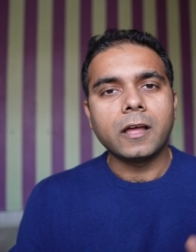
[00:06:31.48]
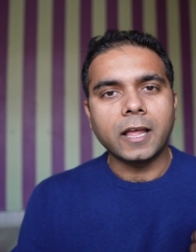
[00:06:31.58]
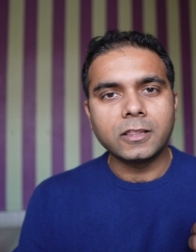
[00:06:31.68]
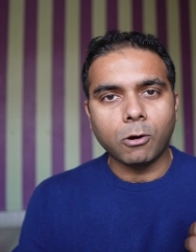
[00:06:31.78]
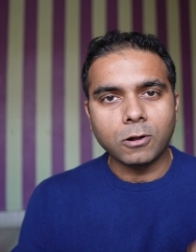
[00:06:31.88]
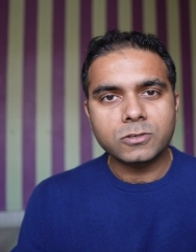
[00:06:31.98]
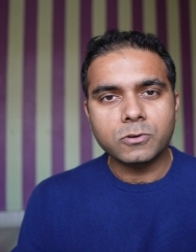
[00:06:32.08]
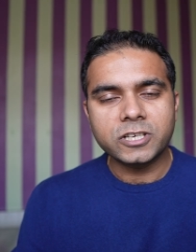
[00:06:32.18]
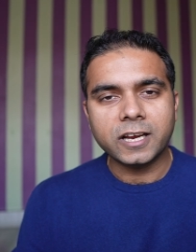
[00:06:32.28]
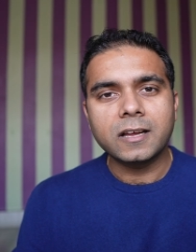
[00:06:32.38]
And they also
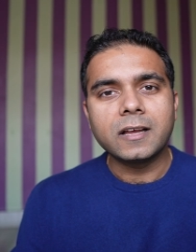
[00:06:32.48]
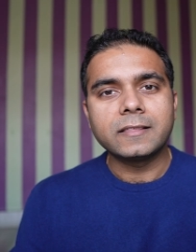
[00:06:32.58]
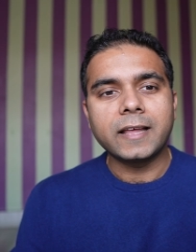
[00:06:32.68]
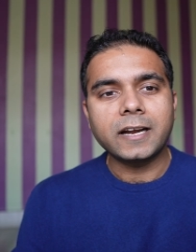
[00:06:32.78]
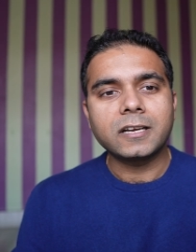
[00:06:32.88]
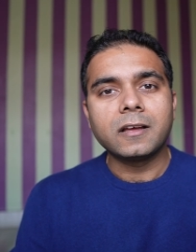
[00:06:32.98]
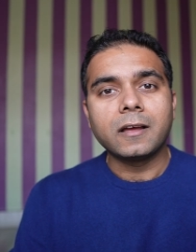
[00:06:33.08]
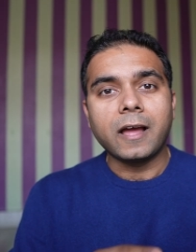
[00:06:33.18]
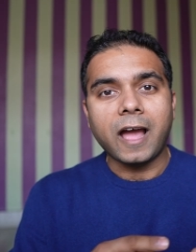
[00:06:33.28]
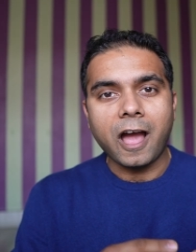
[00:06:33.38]
check that,
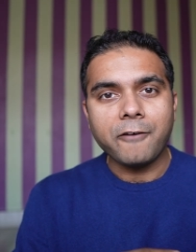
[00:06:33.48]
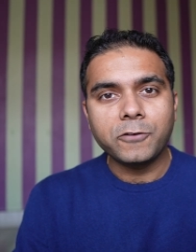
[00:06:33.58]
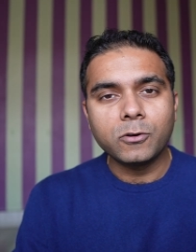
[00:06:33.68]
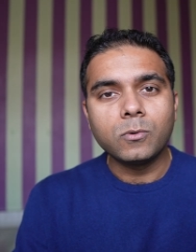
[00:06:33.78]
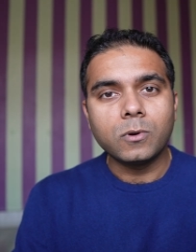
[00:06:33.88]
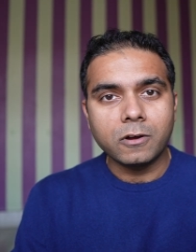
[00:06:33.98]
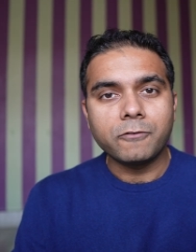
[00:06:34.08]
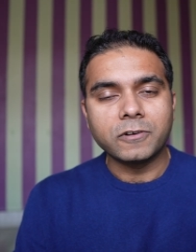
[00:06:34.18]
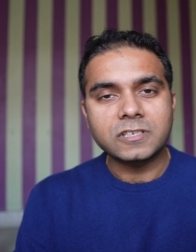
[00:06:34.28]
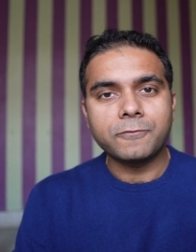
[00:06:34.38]
have you,
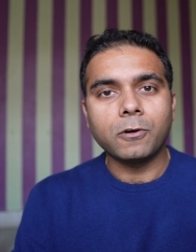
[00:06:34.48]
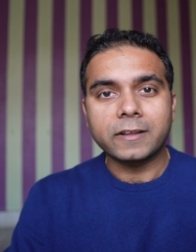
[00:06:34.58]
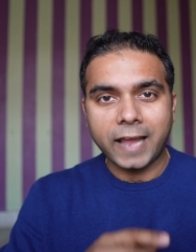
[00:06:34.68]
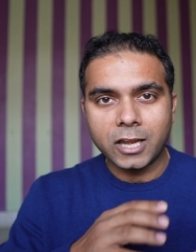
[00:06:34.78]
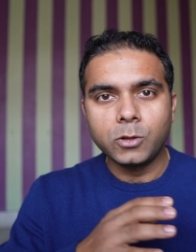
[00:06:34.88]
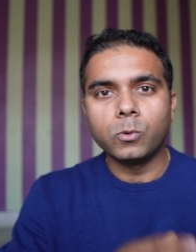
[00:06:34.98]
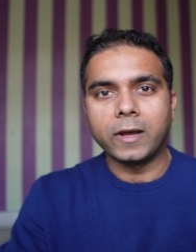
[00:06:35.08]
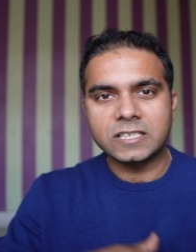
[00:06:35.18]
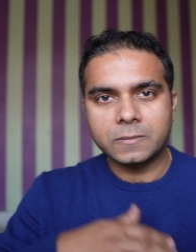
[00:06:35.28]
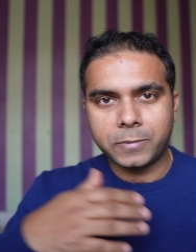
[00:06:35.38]
first of all, can you
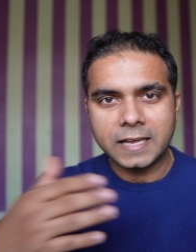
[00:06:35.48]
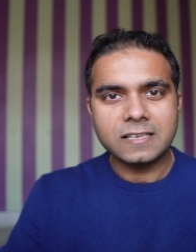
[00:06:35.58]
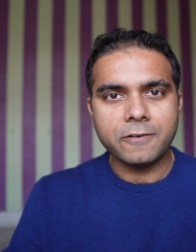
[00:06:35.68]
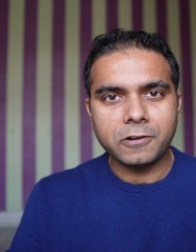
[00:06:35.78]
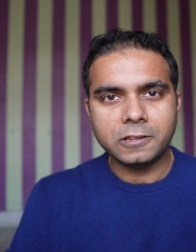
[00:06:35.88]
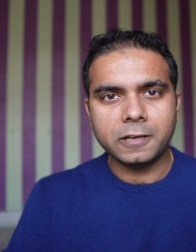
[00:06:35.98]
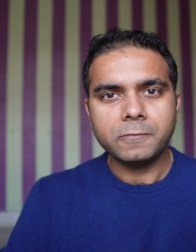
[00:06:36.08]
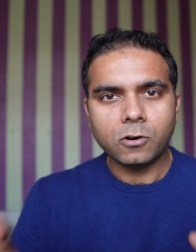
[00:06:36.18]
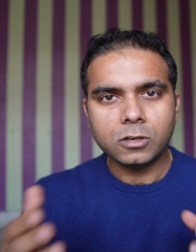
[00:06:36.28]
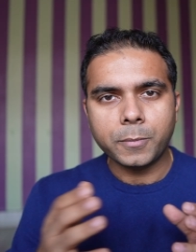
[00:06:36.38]
express
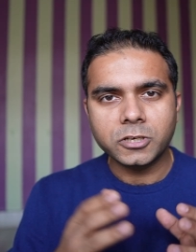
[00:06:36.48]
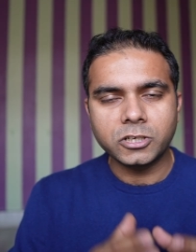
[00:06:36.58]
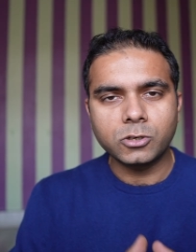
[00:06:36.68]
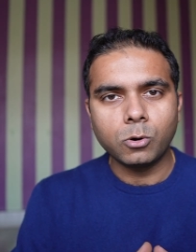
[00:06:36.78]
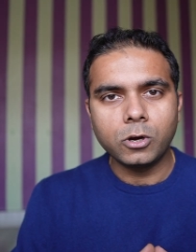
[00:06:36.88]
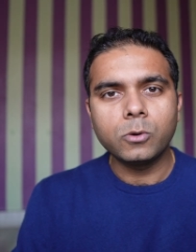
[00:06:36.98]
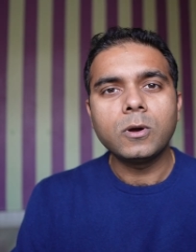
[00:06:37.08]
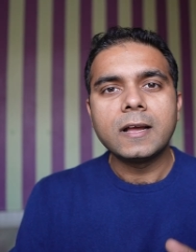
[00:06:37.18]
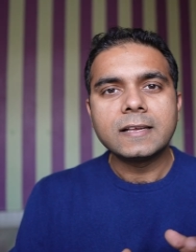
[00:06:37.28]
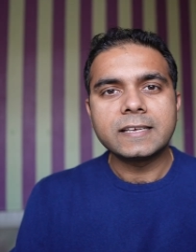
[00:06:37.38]
everything what the patient told you?
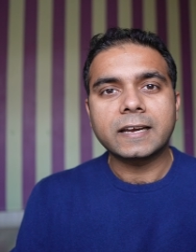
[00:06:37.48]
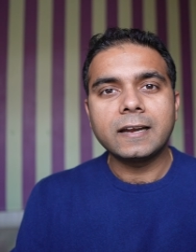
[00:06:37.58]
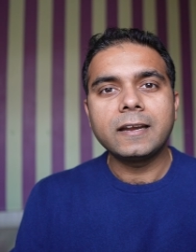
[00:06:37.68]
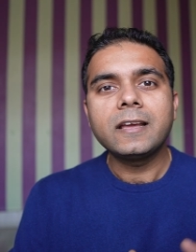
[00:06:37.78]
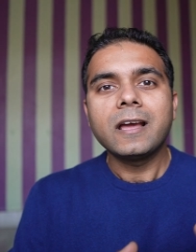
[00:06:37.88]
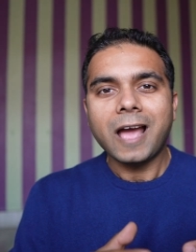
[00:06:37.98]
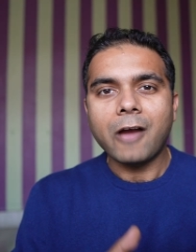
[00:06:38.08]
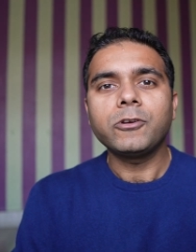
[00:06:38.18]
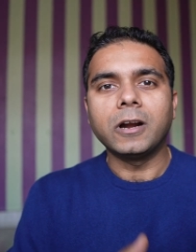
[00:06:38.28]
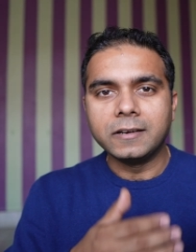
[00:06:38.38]
Secondly,
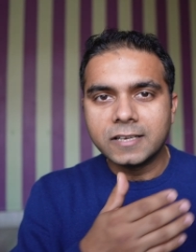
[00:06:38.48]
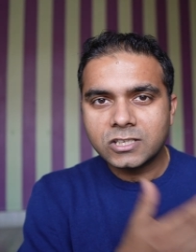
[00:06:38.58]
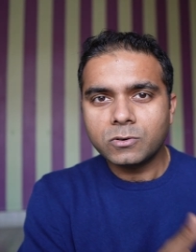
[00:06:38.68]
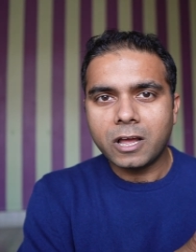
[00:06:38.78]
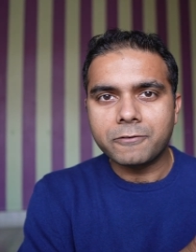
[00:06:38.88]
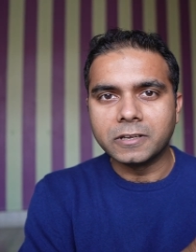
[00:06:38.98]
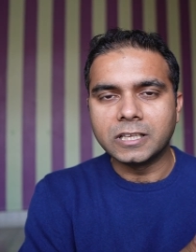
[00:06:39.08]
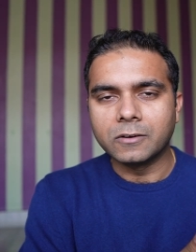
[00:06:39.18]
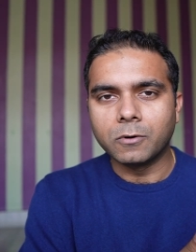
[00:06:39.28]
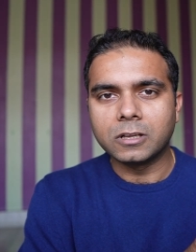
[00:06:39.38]
have you understood
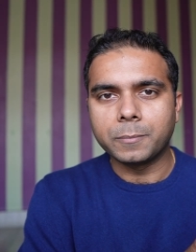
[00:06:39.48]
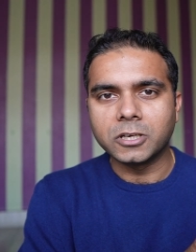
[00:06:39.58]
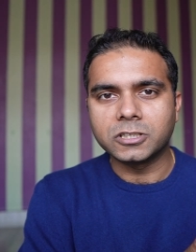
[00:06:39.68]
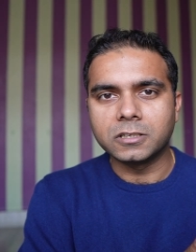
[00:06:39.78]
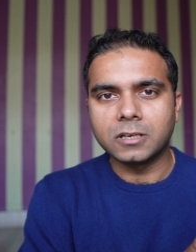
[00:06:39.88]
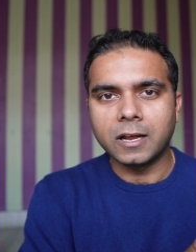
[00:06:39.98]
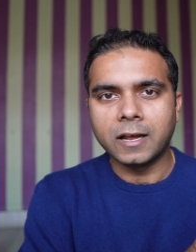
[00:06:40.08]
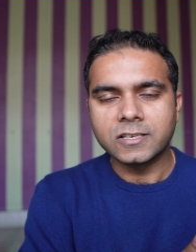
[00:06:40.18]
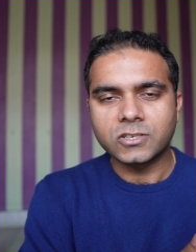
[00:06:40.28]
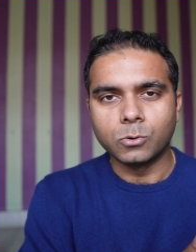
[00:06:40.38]
everything what the patient
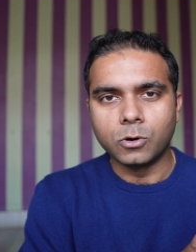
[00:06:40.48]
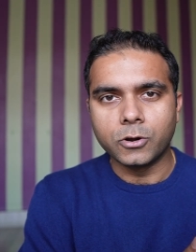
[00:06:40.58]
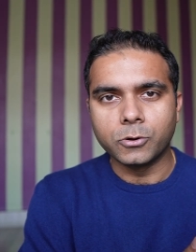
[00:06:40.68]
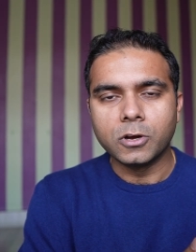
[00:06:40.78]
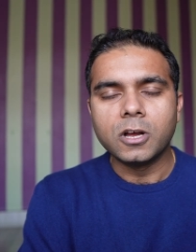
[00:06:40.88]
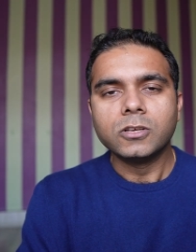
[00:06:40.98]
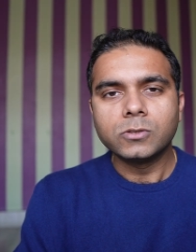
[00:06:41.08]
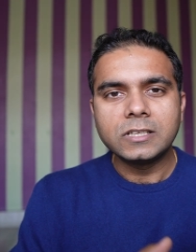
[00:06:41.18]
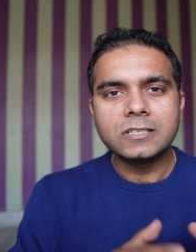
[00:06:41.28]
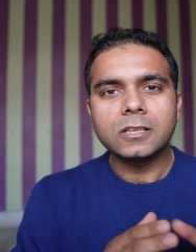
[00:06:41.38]
has told you? So
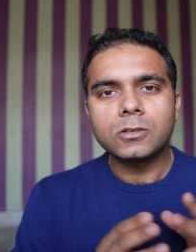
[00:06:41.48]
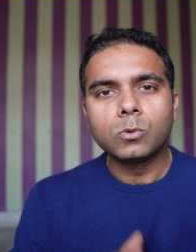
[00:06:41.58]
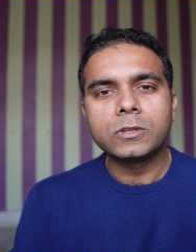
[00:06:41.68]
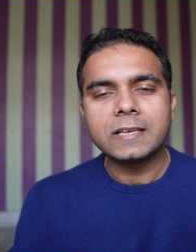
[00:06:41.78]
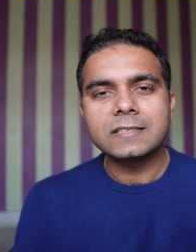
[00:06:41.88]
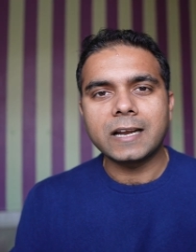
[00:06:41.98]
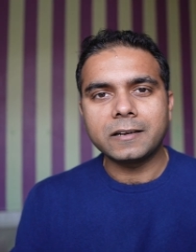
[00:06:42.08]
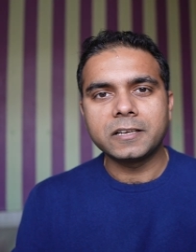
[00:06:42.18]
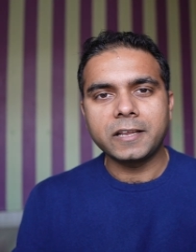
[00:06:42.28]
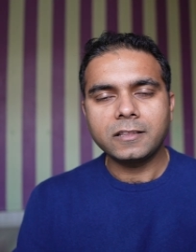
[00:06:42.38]
these are the 2 things that
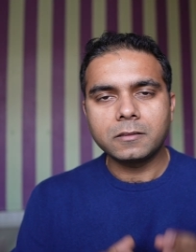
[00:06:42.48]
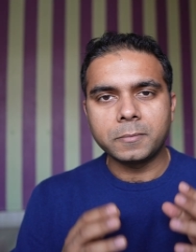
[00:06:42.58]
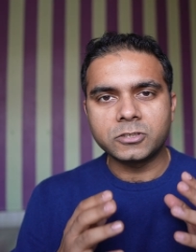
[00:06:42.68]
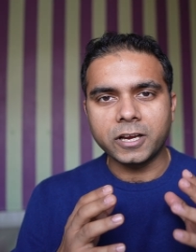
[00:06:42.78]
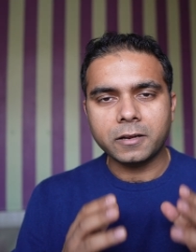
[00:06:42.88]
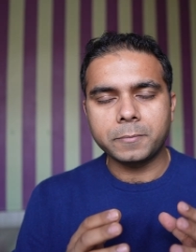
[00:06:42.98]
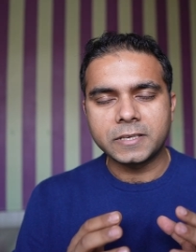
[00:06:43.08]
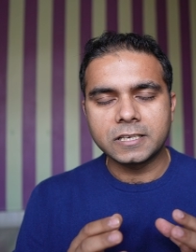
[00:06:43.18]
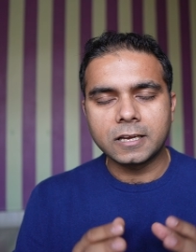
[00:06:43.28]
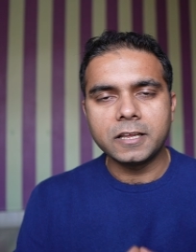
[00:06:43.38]
they check,
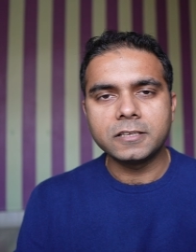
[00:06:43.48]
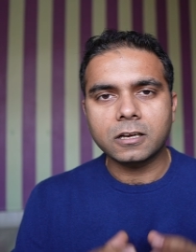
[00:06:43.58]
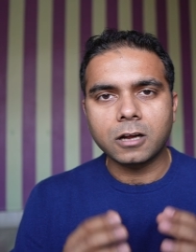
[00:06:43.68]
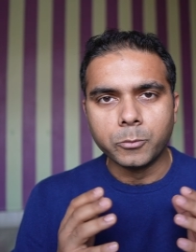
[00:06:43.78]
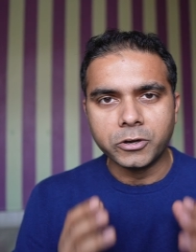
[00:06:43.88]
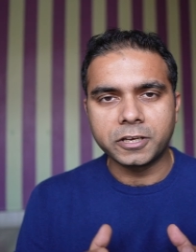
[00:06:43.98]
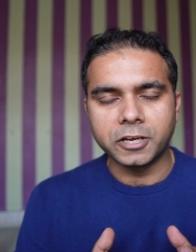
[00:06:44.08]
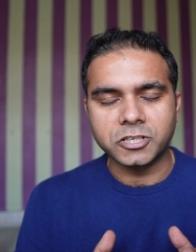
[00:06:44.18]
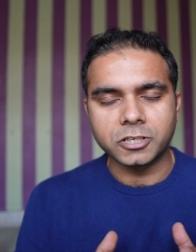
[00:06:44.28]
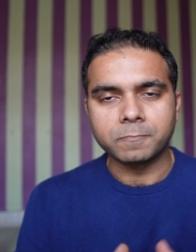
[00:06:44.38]
basically the
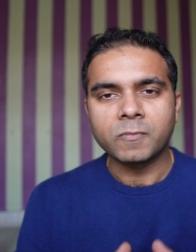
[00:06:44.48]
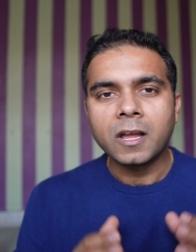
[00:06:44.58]
communication.